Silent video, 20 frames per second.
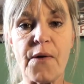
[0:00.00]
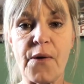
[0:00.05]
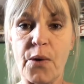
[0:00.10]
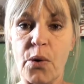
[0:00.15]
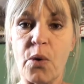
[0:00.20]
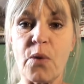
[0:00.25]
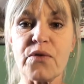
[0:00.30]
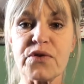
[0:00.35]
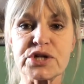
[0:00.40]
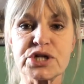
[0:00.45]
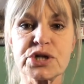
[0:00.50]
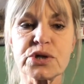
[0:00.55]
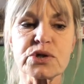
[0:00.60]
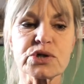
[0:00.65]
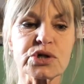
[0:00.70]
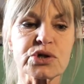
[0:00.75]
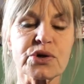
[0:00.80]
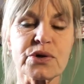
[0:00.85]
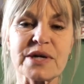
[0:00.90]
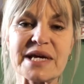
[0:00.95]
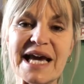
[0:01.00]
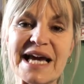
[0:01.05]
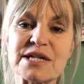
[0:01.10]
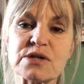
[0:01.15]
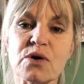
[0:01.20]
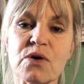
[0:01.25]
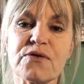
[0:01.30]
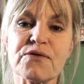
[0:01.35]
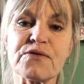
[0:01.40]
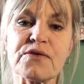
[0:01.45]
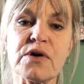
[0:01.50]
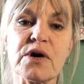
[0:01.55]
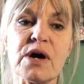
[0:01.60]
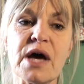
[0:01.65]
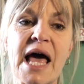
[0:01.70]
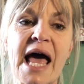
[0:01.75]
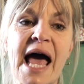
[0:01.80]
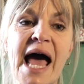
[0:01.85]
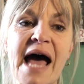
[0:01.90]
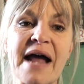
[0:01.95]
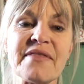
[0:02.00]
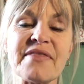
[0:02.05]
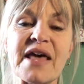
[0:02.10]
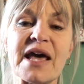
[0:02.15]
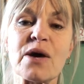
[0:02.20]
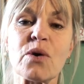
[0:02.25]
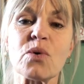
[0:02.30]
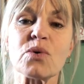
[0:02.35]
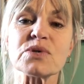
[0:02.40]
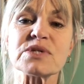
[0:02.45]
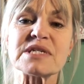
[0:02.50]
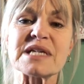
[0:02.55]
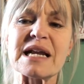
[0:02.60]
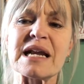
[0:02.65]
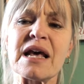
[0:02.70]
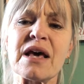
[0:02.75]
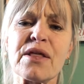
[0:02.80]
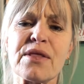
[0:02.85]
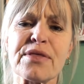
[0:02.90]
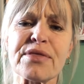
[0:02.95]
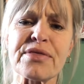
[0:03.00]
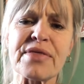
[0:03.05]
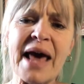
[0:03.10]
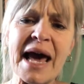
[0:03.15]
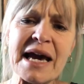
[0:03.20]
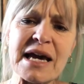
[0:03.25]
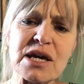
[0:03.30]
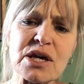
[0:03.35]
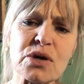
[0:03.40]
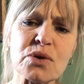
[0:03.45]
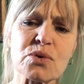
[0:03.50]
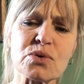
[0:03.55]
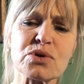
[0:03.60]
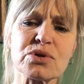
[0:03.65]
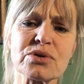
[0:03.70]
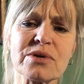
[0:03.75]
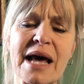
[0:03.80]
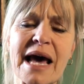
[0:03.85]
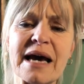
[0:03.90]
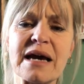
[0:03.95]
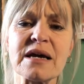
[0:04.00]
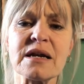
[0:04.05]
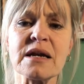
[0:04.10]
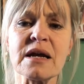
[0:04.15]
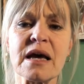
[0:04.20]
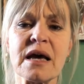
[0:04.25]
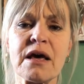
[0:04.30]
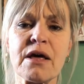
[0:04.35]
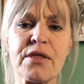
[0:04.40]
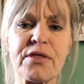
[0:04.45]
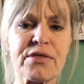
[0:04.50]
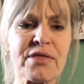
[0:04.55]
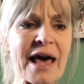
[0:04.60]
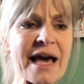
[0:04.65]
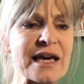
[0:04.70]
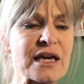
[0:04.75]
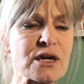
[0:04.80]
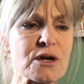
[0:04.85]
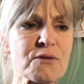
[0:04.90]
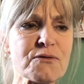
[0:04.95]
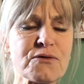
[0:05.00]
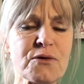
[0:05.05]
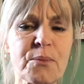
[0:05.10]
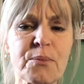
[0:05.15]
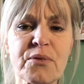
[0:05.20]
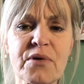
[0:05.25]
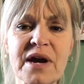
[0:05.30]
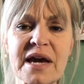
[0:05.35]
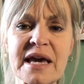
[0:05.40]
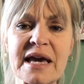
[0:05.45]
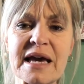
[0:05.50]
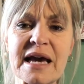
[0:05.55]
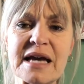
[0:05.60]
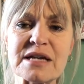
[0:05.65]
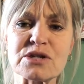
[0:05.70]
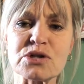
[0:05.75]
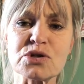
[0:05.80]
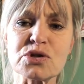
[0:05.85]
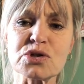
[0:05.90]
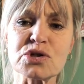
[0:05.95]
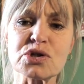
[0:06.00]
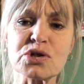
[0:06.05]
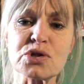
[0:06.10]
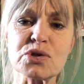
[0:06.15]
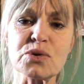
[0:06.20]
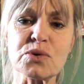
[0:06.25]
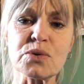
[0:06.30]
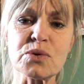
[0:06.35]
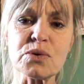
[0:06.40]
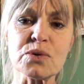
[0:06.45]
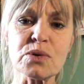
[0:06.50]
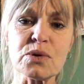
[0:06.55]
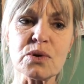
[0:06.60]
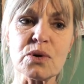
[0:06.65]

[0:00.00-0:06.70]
All the children could get off, and they all said, thank you, dragon. Thank you for bringing us to school.